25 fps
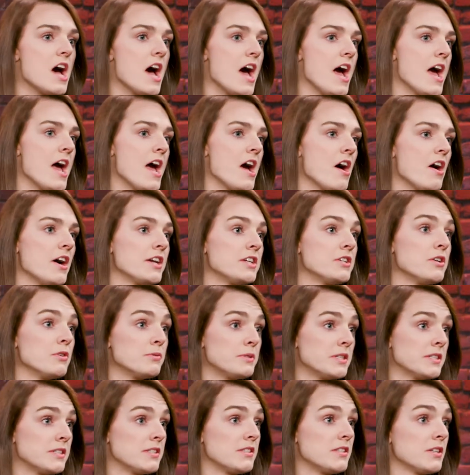uh, I
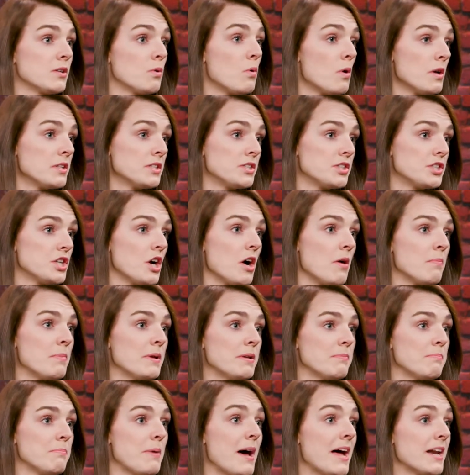noticed the quant job
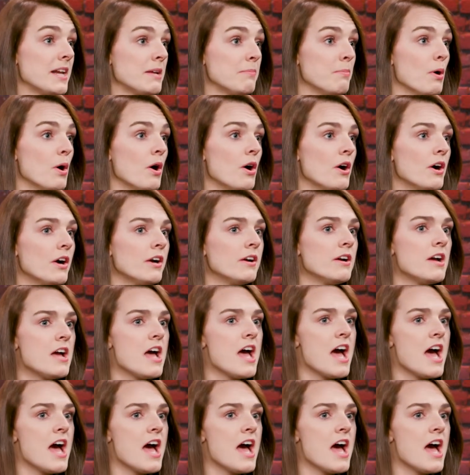at Paddy Power,